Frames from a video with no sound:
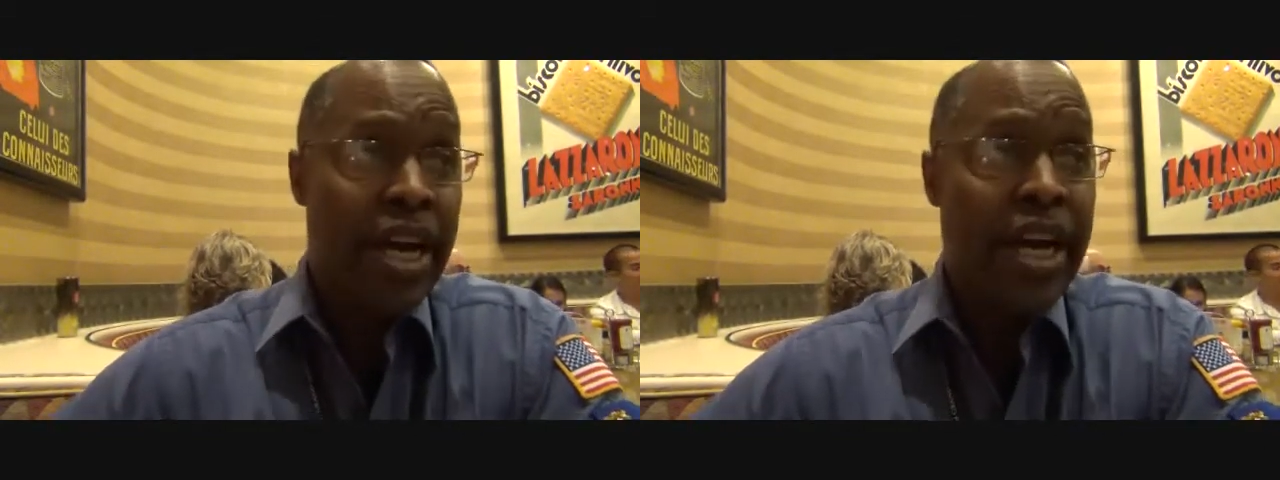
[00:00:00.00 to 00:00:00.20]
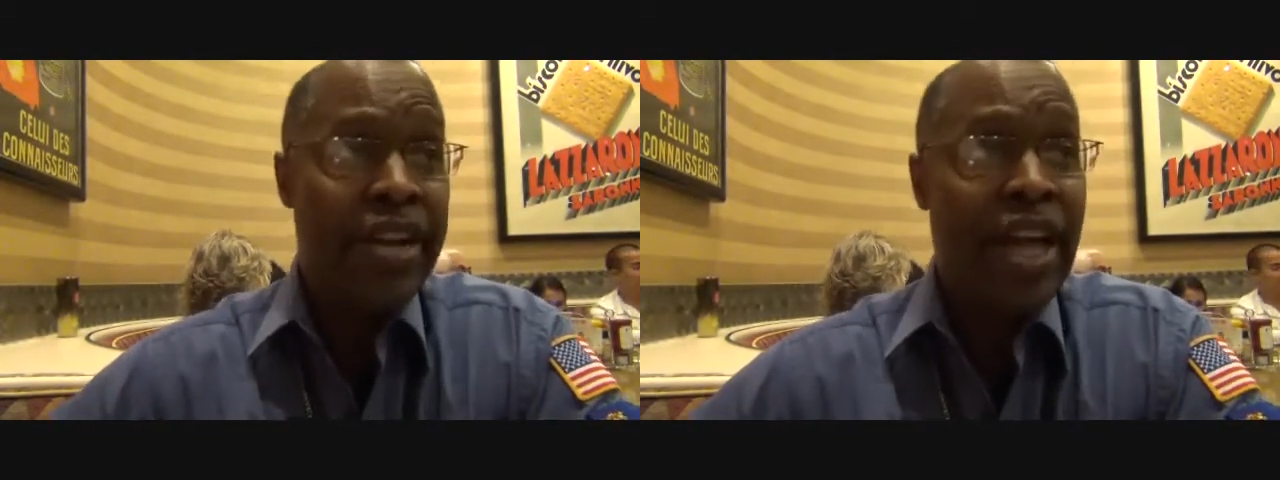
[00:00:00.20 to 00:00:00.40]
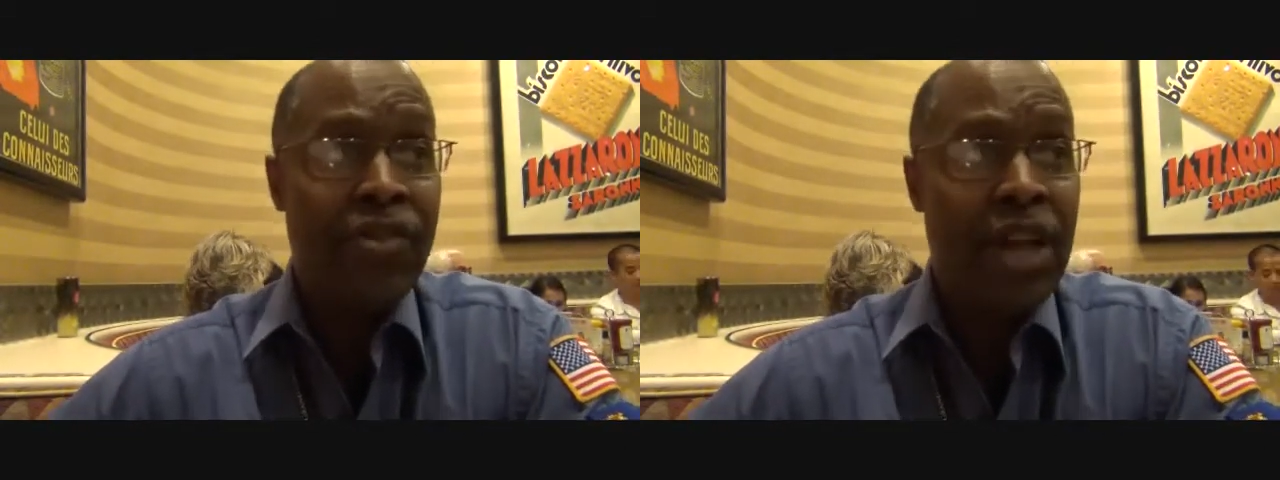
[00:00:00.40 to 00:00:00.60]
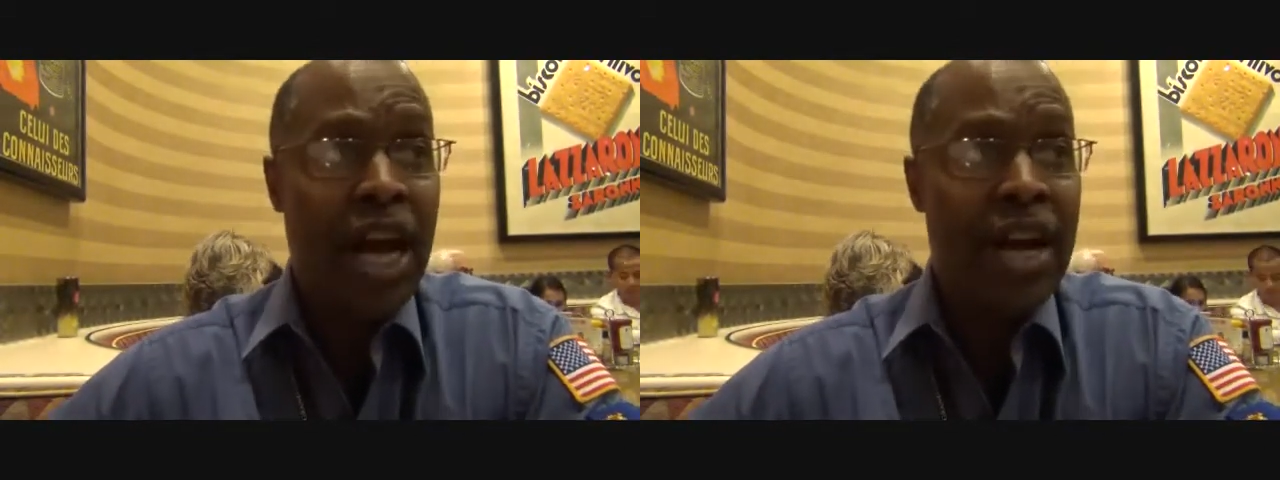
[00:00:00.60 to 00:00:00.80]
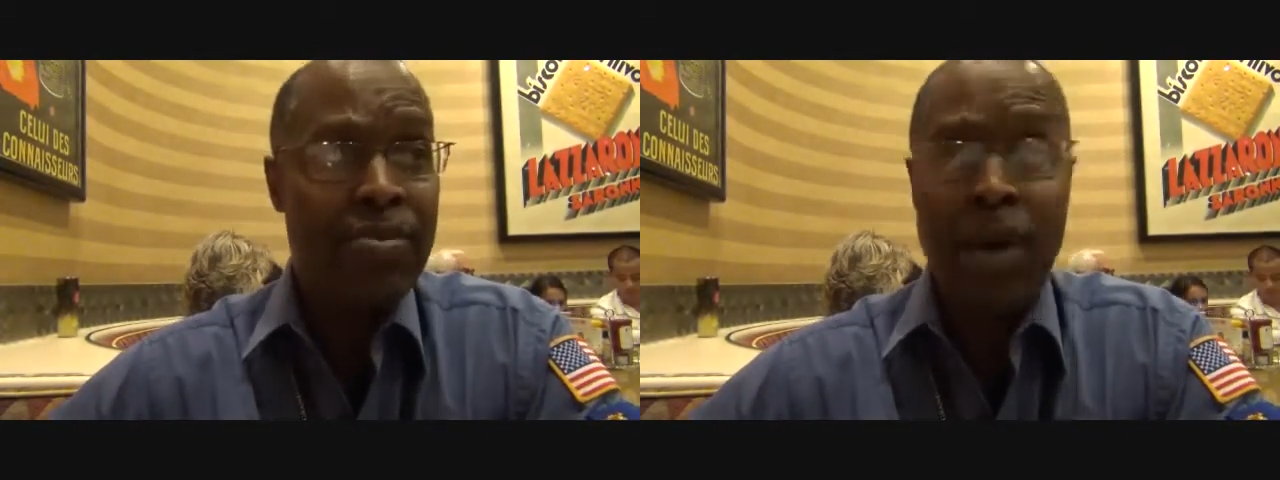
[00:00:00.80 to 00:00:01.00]
And
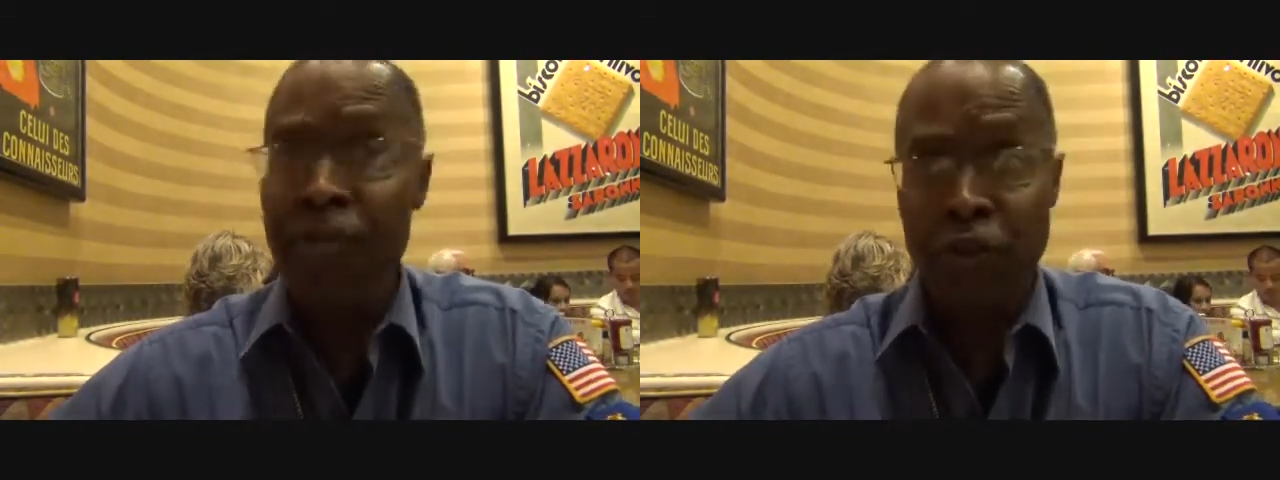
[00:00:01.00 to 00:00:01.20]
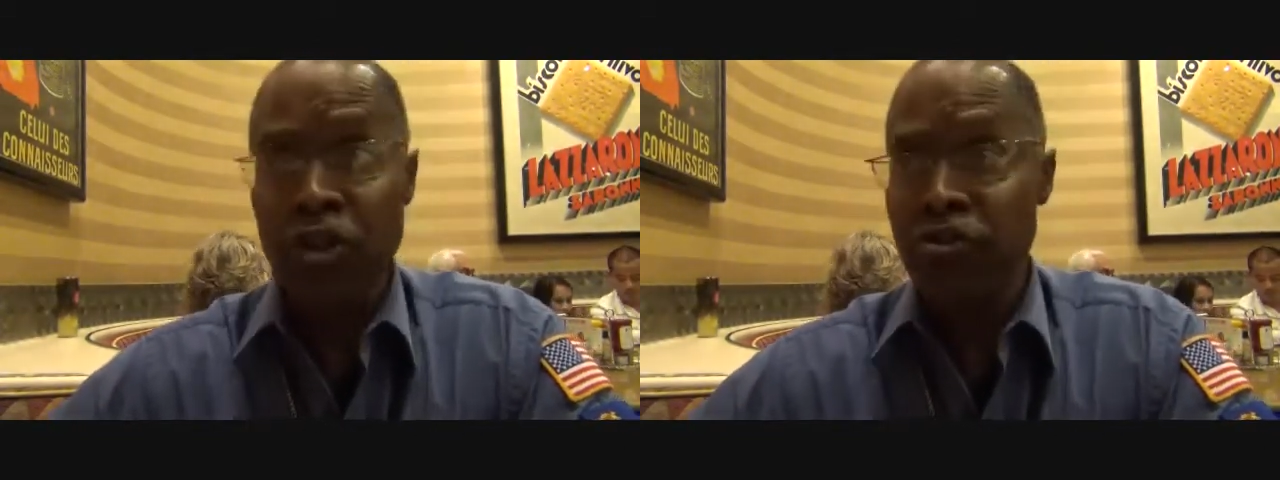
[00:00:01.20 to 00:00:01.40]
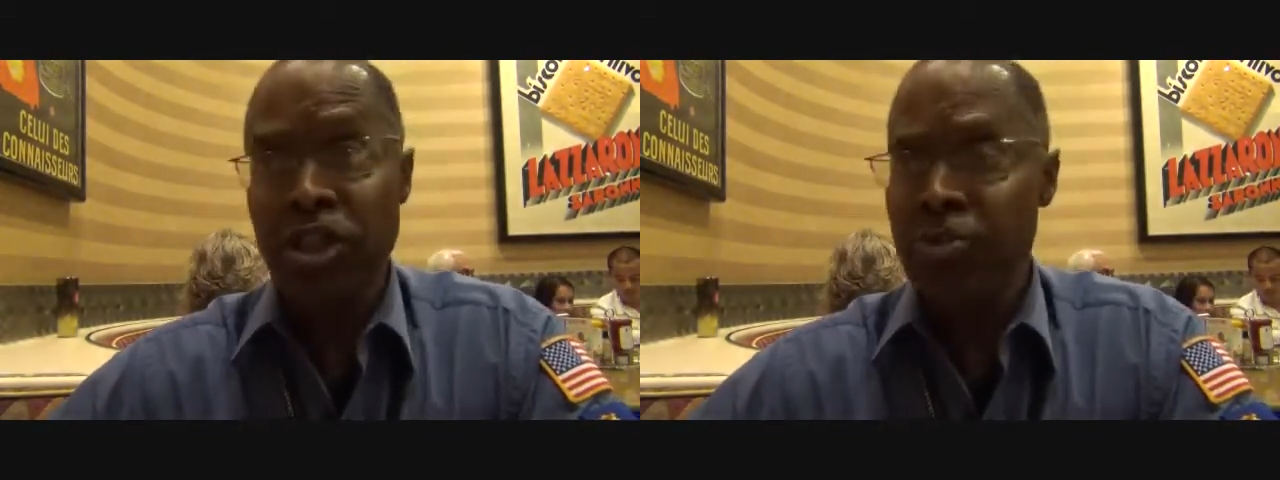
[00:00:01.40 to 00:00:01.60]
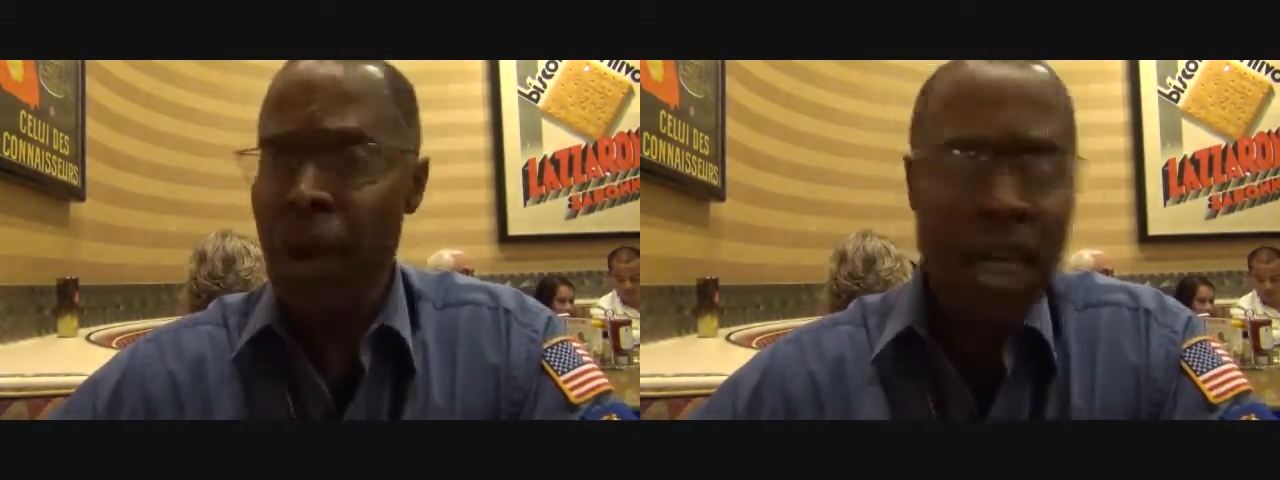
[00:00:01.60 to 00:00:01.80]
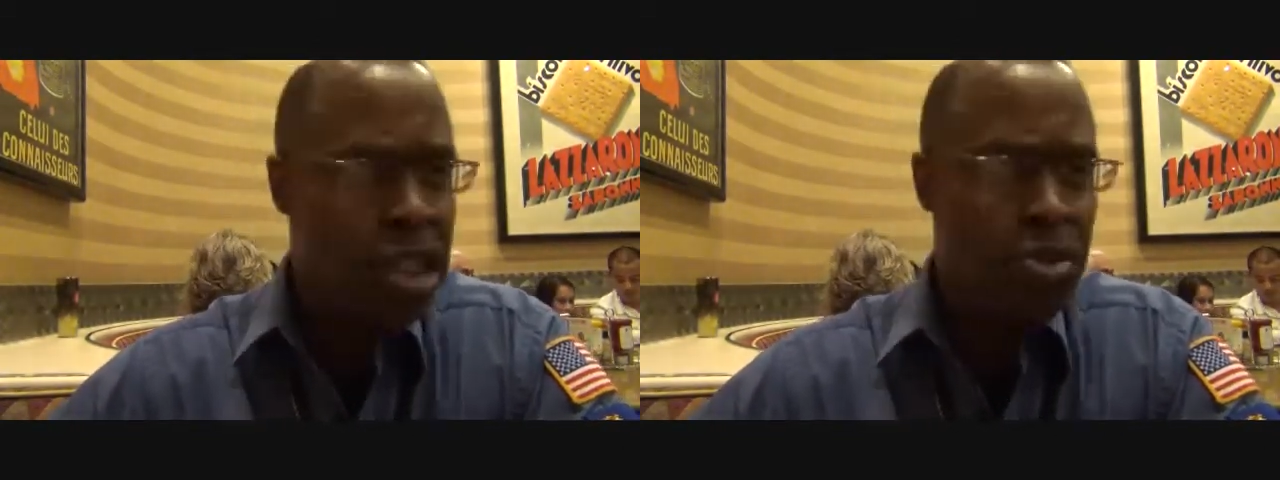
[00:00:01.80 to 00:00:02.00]
my first
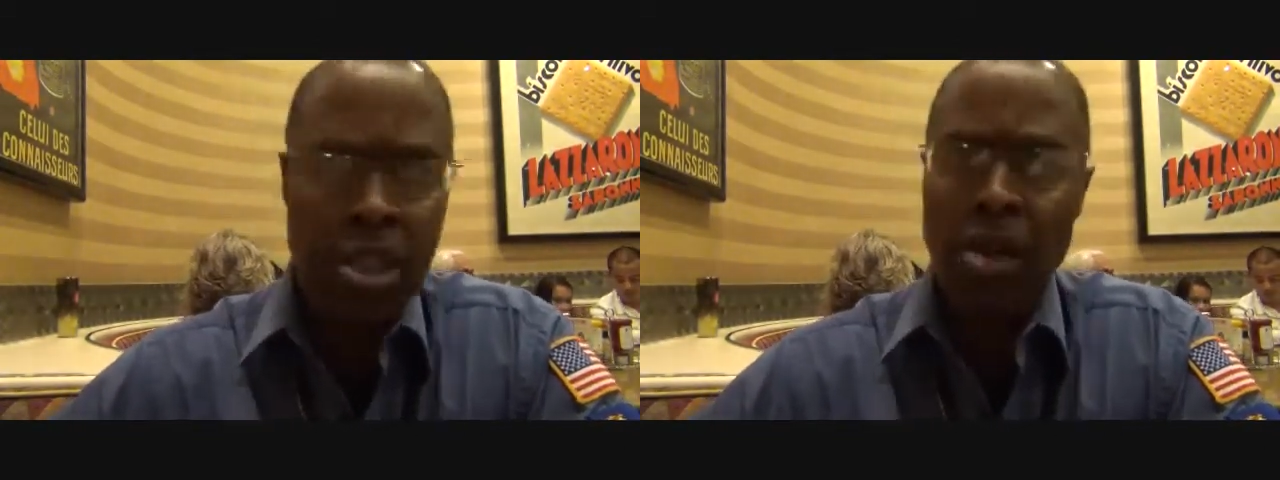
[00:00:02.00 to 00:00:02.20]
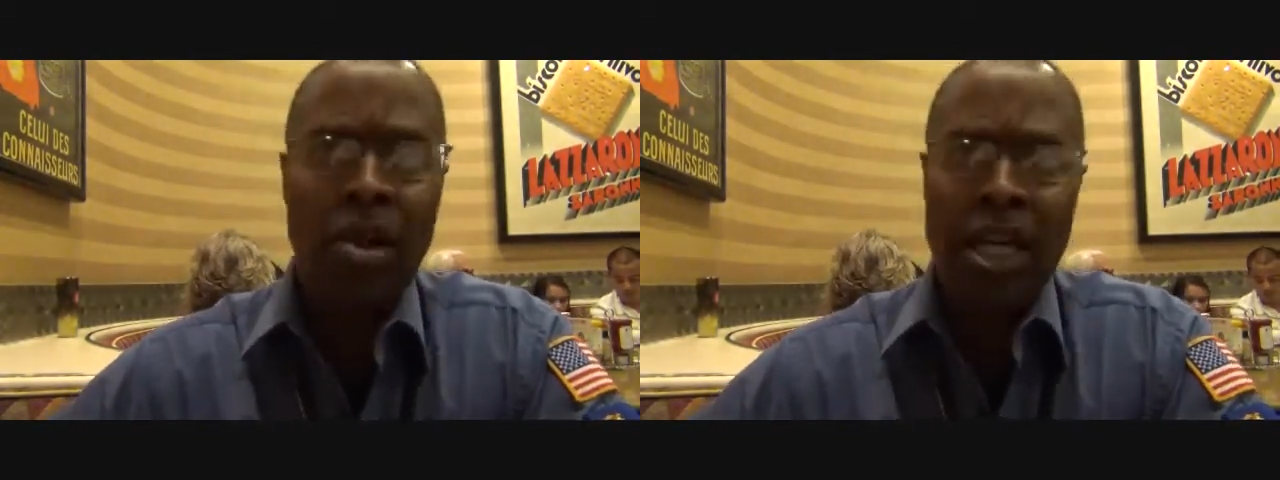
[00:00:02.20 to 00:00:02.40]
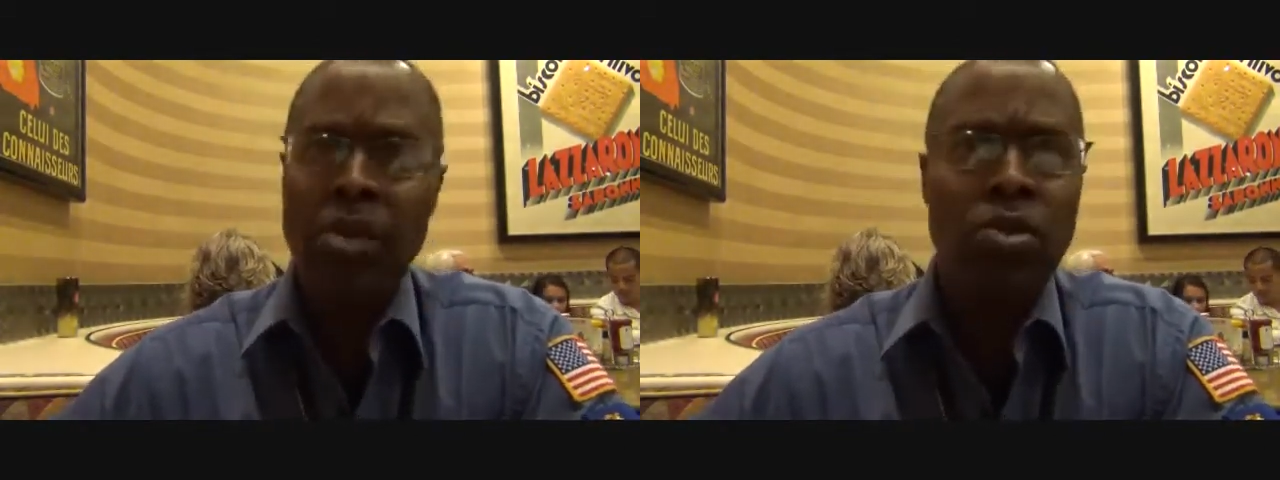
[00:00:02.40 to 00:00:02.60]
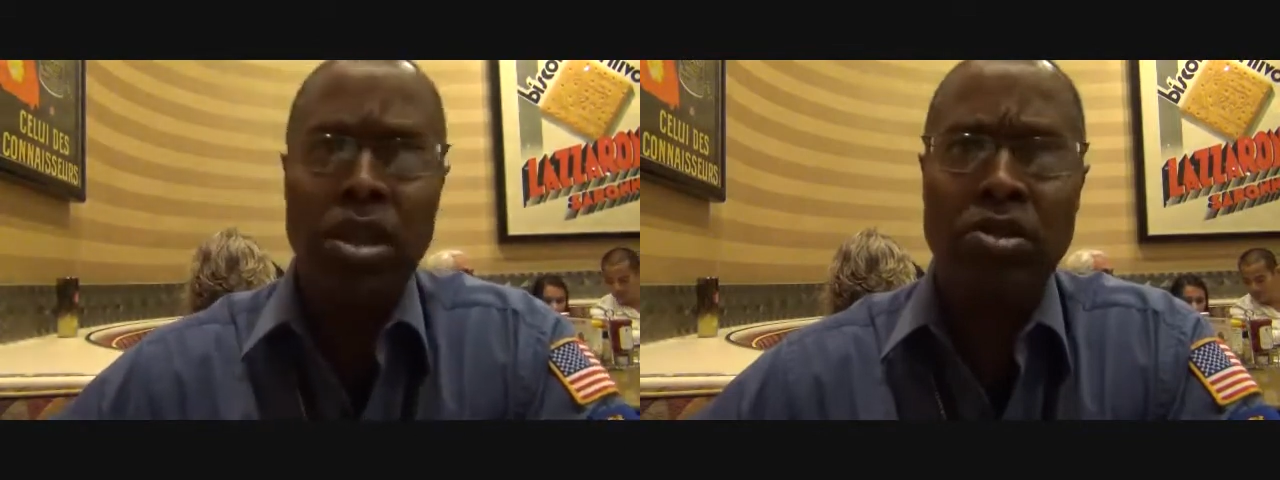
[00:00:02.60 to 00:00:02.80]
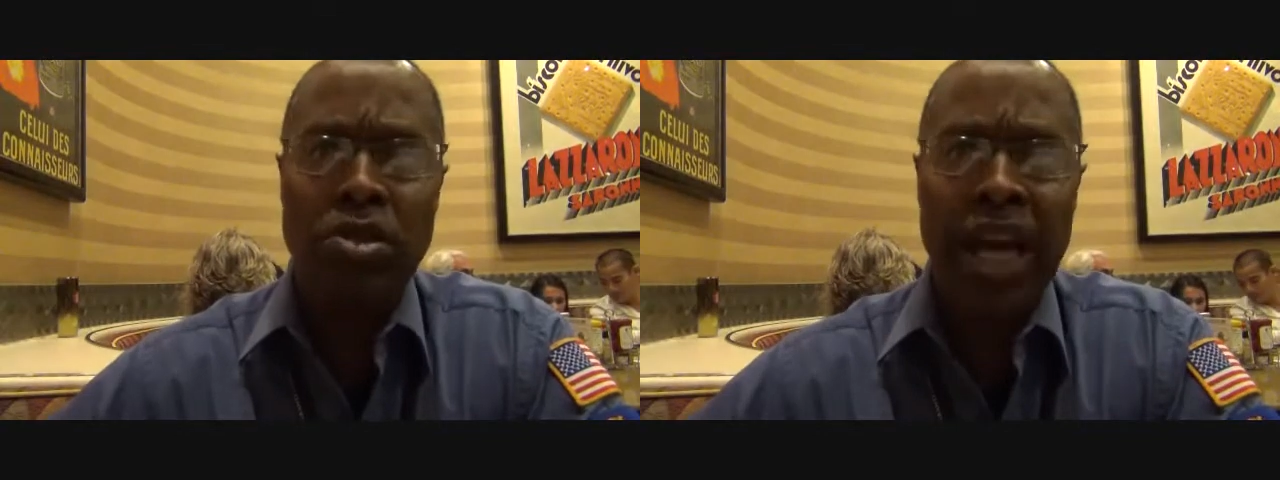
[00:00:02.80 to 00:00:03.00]
response was, no, I don't
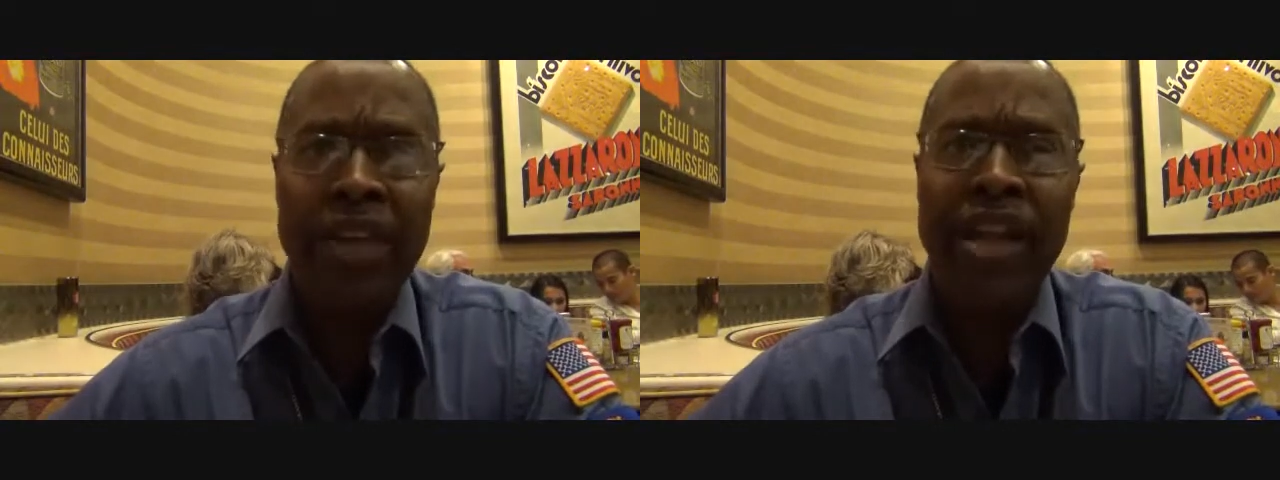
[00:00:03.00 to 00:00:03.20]
want to do that.